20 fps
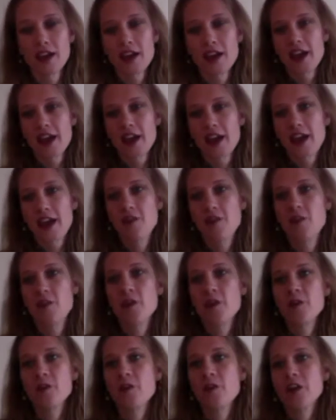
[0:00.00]
If you
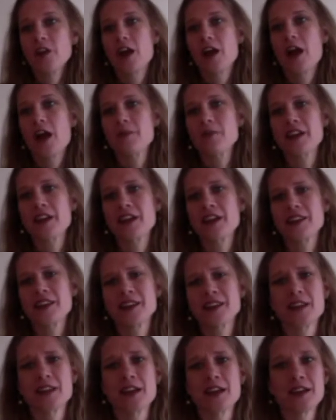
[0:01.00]
are a company that
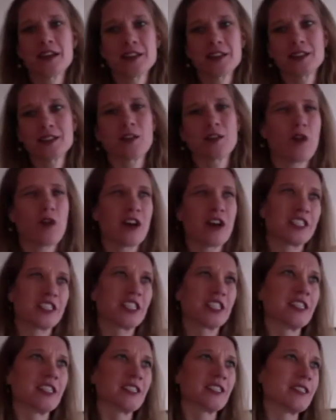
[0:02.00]
sends
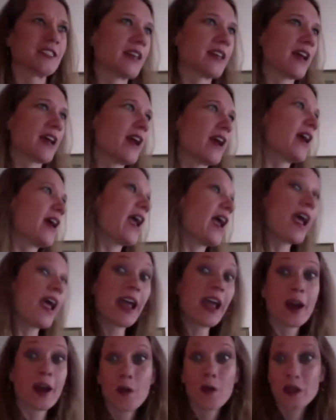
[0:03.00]
questions like,
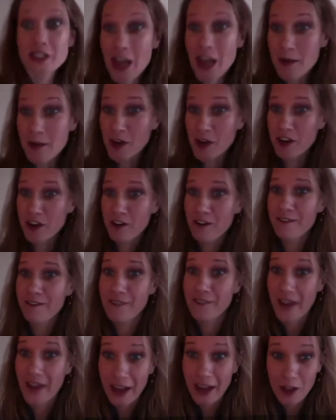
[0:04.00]
hey, what time are you
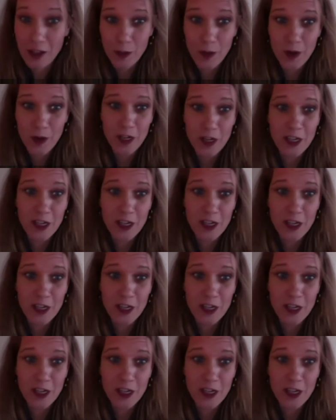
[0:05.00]
available?